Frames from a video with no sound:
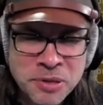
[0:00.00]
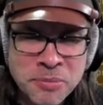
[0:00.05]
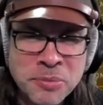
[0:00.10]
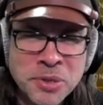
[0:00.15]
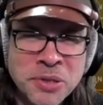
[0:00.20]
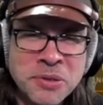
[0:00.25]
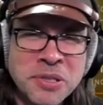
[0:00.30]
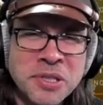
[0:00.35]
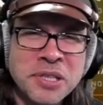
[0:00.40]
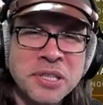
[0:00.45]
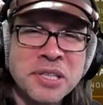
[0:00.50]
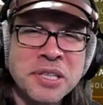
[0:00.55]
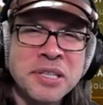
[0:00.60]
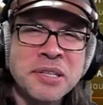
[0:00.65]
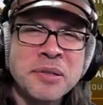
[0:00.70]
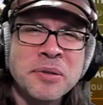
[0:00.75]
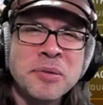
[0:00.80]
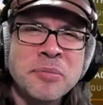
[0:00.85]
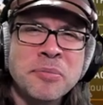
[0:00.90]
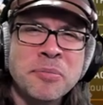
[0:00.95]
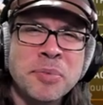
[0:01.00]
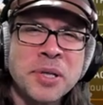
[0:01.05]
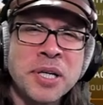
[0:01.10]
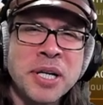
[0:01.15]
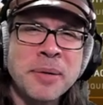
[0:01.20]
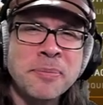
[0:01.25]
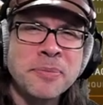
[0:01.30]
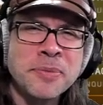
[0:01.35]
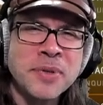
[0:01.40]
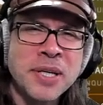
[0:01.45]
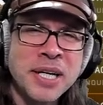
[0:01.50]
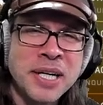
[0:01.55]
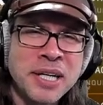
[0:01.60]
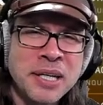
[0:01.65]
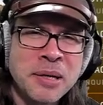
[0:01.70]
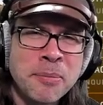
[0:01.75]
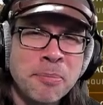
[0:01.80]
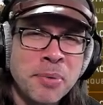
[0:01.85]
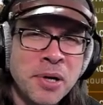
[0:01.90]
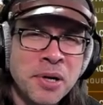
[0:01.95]
community, but I'm
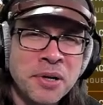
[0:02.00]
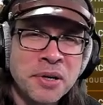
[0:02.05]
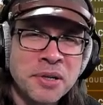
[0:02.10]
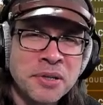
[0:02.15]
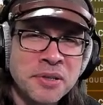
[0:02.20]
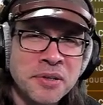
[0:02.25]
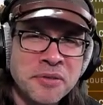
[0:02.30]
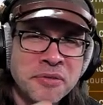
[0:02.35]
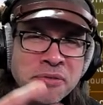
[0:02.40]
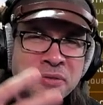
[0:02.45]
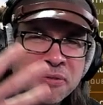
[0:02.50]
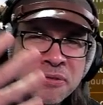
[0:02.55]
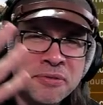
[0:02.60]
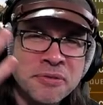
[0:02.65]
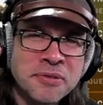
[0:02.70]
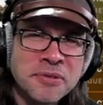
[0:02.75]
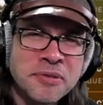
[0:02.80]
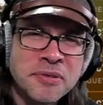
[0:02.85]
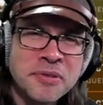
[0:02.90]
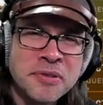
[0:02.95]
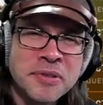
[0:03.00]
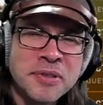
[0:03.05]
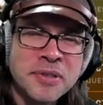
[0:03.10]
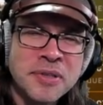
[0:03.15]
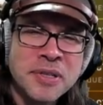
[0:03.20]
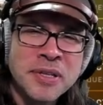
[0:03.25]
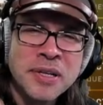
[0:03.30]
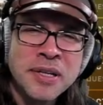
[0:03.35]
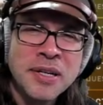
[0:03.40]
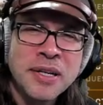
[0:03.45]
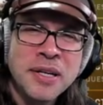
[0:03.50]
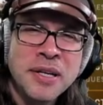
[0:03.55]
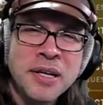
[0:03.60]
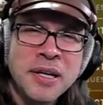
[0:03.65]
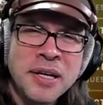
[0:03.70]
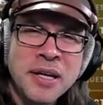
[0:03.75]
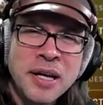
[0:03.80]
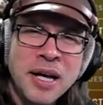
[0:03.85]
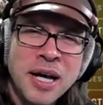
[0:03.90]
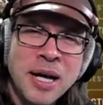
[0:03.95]
not a part of
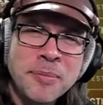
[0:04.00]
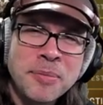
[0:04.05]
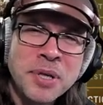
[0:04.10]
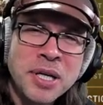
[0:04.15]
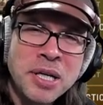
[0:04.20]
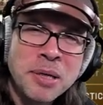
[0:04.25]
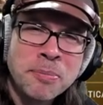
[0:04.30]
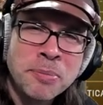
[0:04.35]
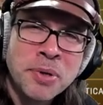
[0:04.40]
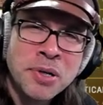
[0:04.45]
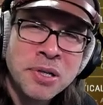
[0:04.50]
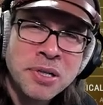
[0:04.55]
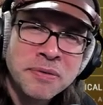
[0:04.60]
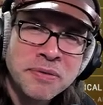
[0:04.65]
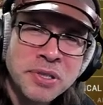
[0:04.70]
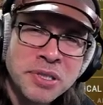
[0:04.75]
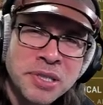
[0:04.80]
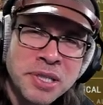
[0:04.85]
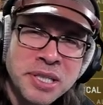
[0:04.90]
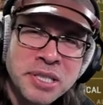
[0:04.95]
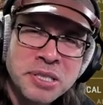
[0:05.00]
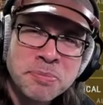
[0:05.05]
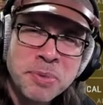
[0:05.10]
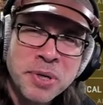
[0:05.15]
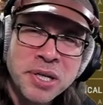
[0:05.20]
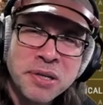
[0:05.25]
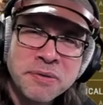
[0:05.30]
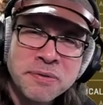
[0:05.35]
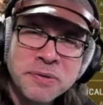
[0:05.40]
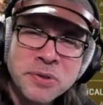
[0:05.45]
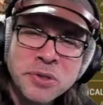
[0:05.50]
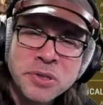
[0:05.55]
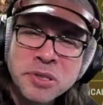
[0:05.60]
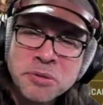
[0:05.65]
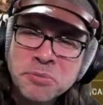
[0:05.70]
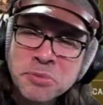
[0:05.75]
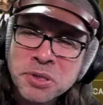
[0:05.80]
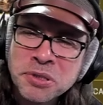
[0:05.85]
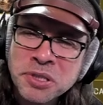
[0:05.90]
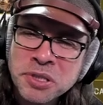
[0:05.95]
I'm not a part of the Dice Battlefield
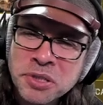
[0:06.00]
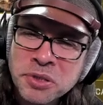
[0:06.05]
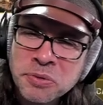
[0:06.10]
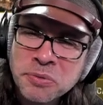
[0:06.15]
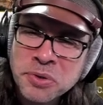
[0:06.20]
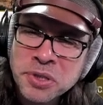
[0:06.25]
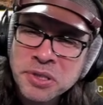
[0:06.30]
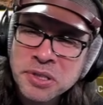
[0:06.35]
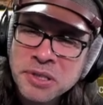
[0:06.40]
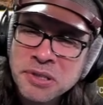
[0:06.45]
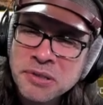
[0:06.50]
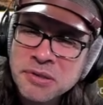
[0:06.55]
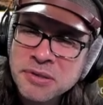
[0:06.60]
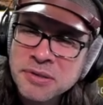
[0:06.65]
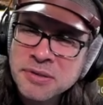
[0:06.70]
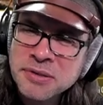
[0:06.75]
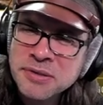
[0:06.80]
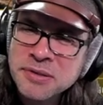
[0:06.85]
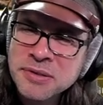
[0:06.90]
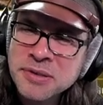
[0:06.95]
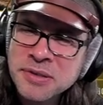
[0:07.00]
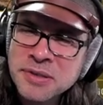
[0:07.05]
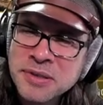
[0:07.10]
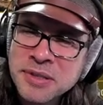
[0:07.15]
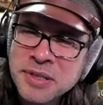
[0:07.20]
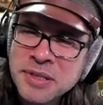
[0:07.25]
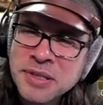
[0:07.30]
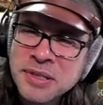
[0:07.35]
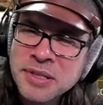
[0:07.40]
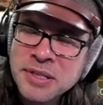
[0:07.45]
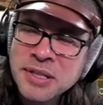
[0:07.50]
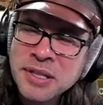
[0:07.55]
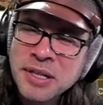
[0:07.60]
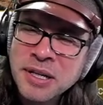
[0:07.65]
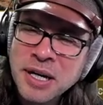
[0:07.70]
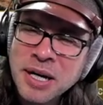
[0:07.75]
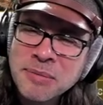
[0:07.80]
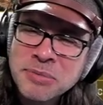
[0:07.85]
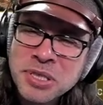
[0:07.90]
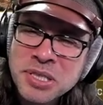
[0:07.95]
community really.
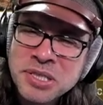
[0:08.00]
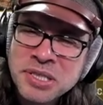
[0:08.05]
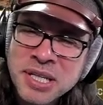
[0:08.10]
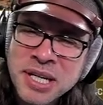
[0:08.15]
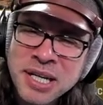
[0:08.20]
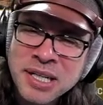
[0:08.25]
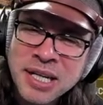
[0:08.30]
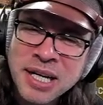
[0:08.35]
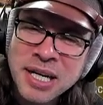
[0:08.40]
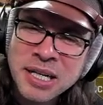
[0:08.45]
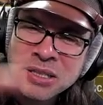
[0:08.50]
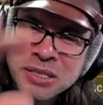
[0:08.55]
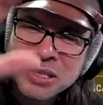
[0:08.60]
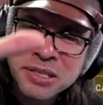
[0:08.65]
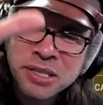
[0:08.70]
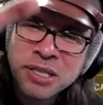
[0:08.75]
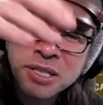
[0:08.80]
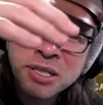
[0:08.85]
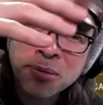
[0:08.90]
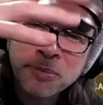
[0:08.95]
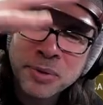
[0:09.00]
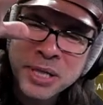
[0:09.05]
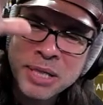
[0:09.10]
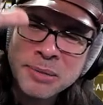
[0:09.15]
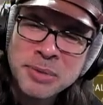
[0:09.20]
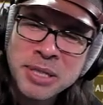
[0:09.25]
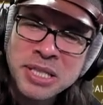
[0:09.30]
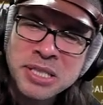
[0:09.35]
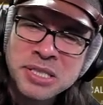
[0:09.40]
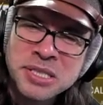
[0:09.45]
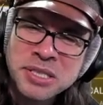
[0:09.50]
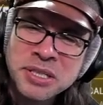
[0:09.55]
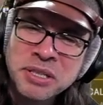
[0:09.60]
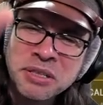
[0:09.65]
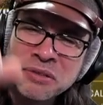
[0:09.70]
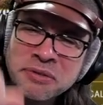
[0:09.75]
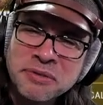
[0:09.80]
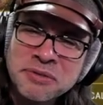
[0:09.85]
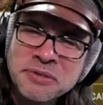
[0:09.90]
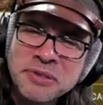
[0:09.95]
I'm just kind of out here by
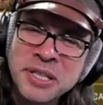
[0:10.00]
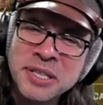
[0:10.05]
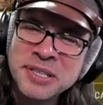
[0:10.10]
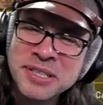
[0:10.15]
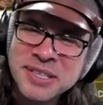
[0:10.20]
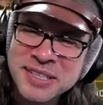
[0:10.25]
myself.